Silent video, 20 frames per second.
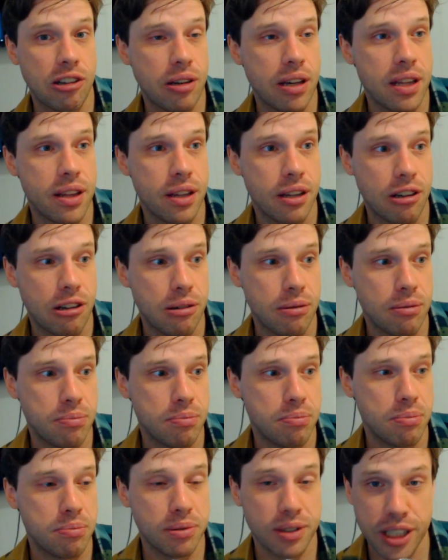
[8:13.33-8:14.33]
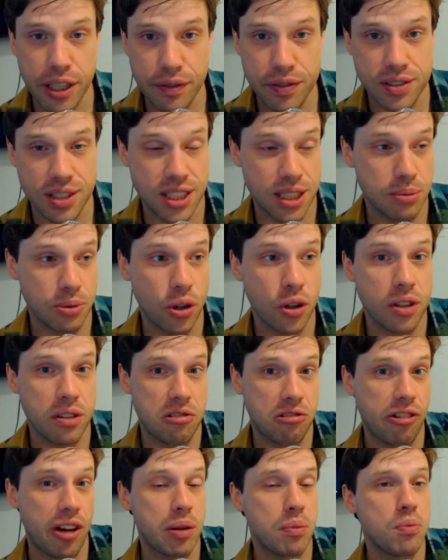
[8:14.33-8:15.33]
their belief system going to
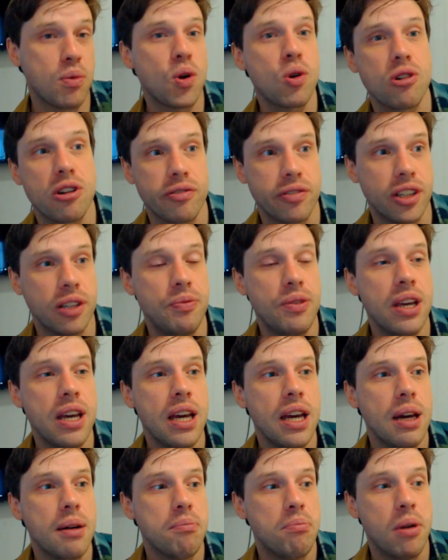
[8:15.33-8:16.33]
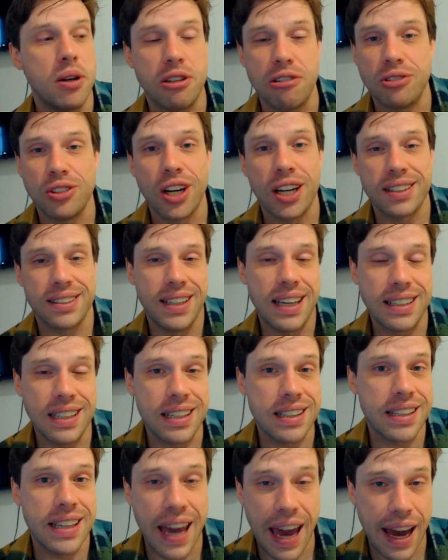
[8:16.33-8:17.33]
create more of it, but they're not
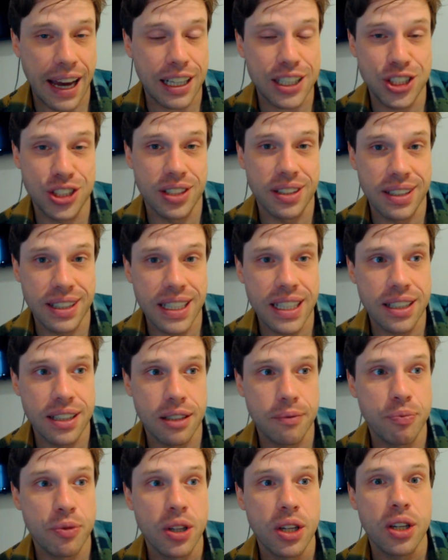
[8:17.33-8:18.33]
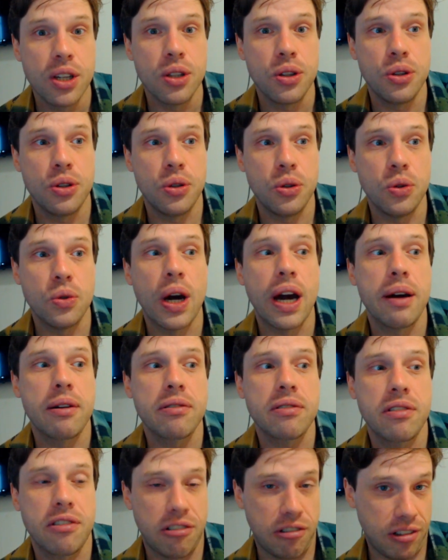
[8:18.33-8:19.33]
taking the action needed to
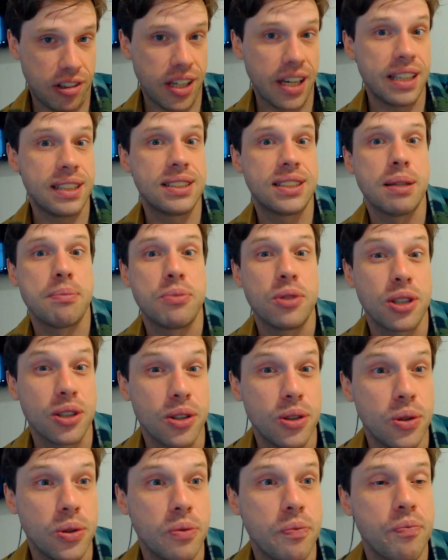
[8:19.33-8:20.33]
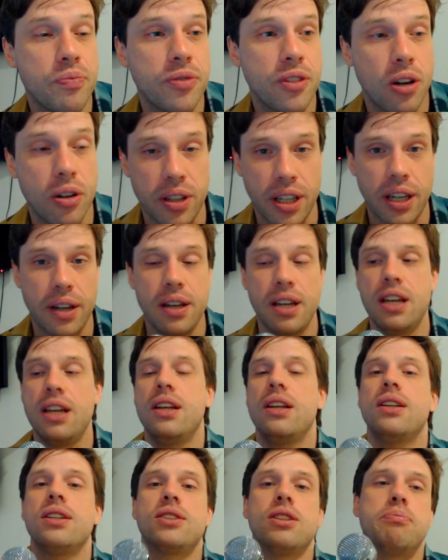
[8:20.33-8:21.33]
create something new. Okay,
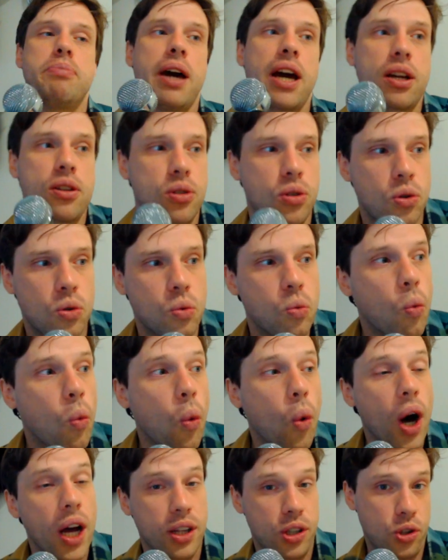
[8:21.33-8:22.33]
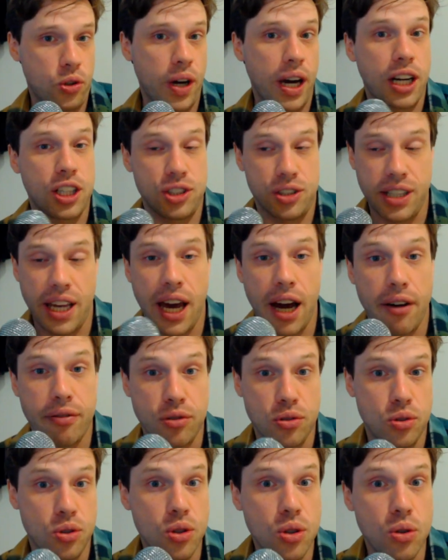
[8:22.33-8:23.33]
so back to what you actually have
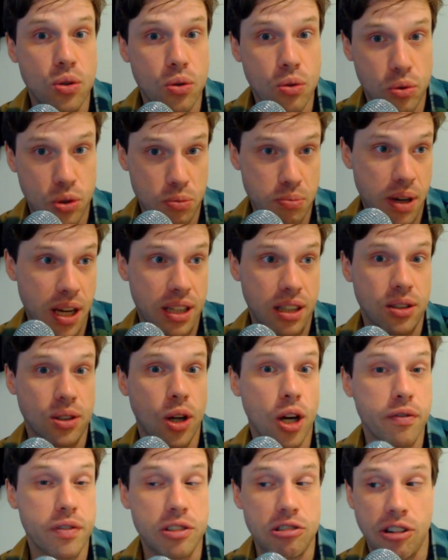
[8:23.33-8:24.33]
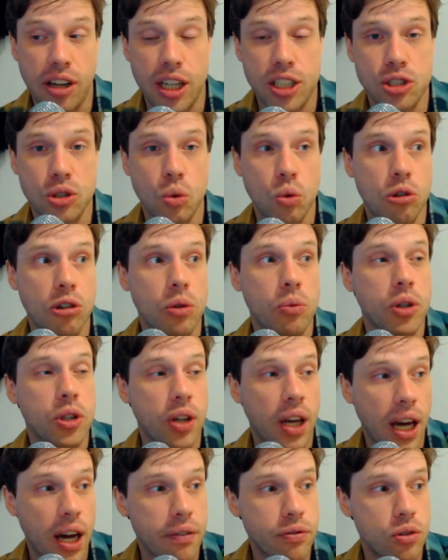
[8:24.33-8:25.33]
to do to make the law of attraction work. What
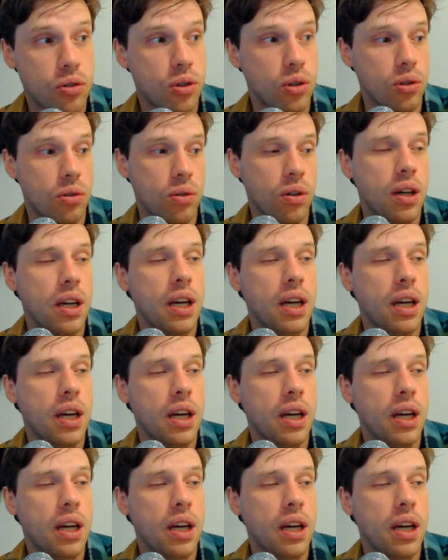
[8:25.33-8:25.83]
you have to do